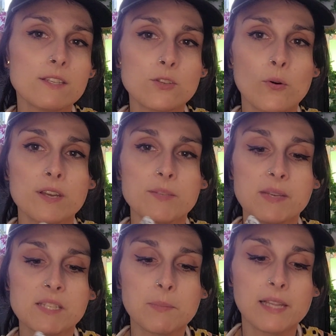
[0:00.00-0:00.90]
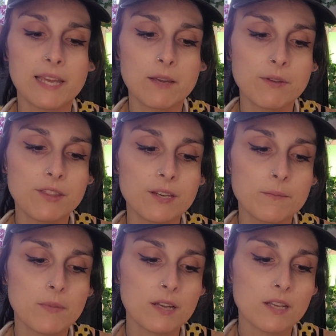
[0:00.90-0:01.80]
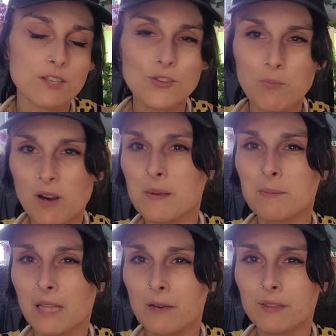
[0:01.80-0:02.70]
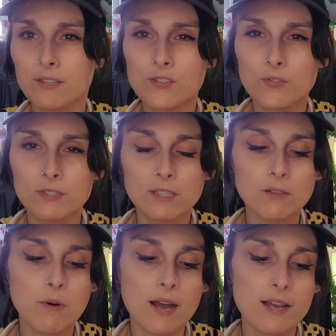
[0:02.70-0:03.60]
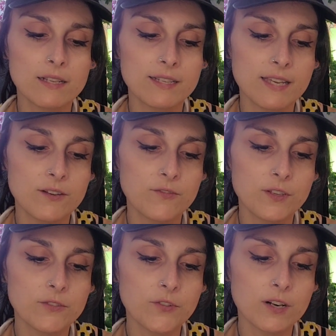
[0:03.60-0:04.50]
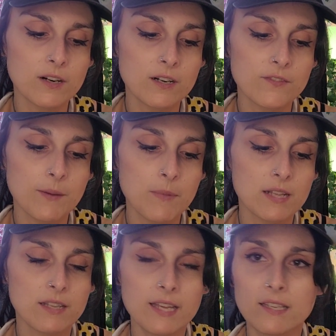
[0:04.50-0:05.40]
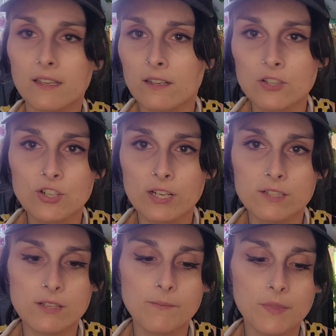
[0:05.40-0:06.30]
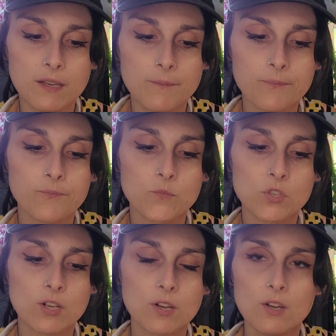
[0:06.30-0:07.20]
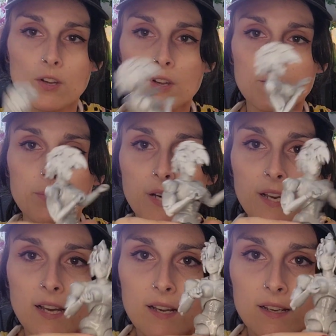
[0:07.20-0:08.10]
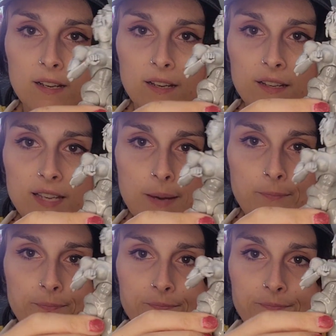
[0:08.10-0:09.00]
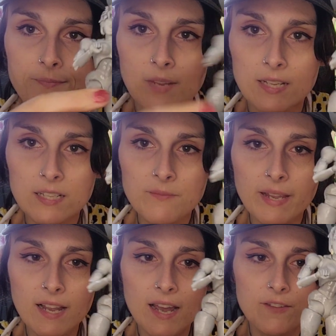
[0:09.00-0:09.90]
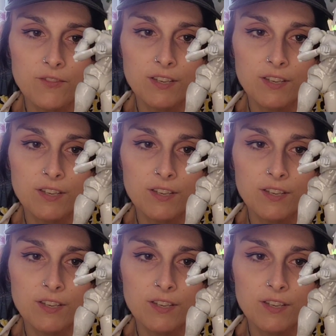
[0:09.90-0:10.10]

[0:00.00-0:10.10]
these toys means playing with them. So I'll probably play with this for a little while and get a feel for her. And if I'm not liking it, I'll change something. But yep, I love my Kaya